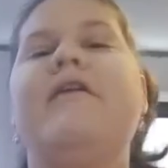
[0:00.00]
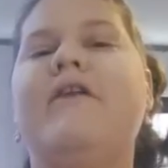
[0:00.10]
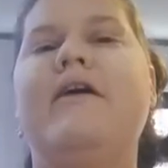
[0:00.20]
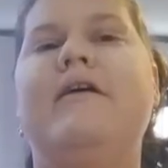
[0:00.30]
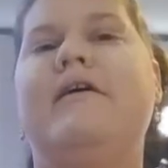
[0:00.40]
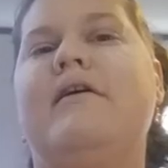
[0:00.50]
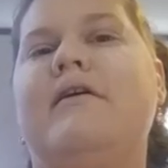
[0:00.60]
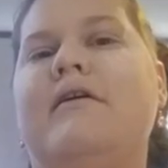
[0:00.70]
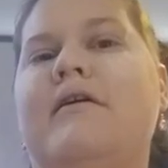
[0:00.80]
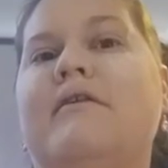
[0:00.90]
it was supposed
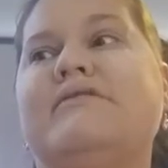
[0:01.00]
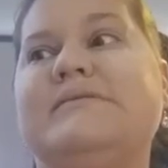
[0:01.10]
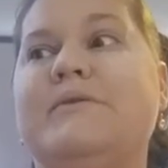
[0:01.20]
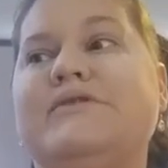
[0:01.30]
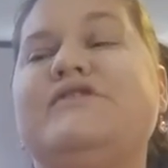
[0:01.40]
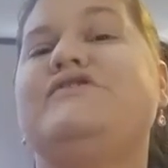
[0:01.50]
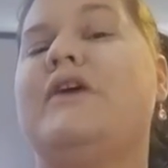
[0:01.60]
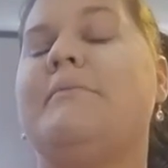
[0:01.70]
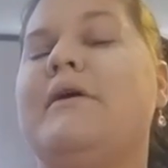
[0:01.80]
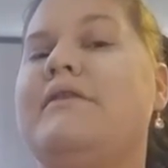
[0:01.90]
to drop in the
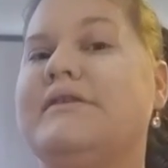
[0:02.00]
summer,